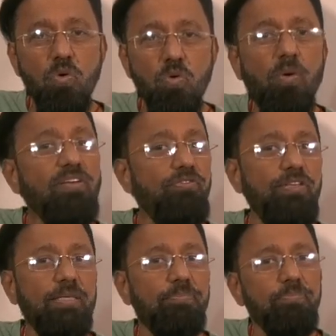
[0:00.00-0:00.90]
one
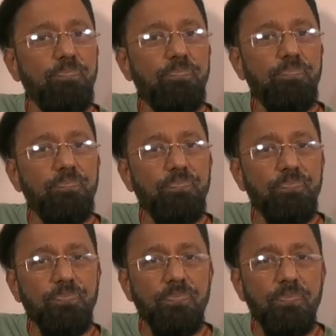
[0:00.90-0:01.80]
film
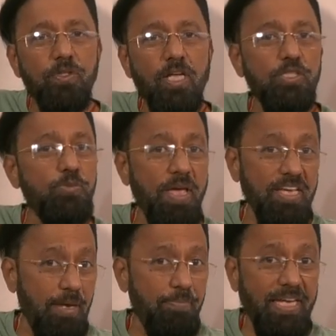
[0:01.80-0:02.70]
that's
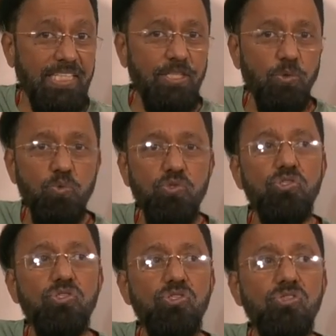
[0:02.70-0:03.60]
making big
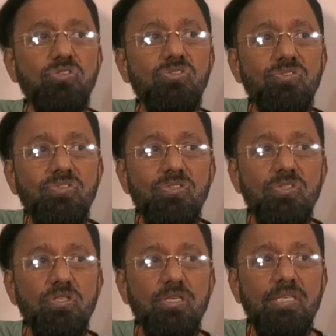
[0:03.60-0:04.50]
news,
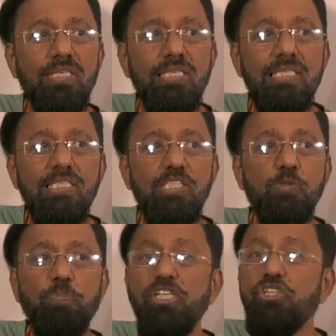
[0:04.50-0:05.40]

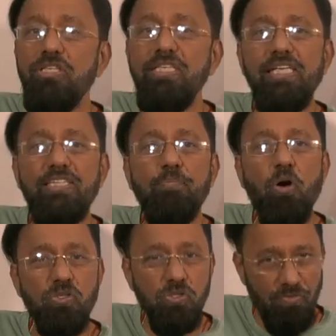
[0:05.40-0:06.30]
especially at the
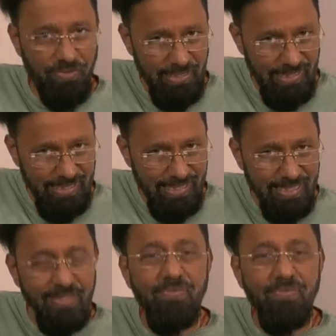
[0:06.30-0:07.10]
box office,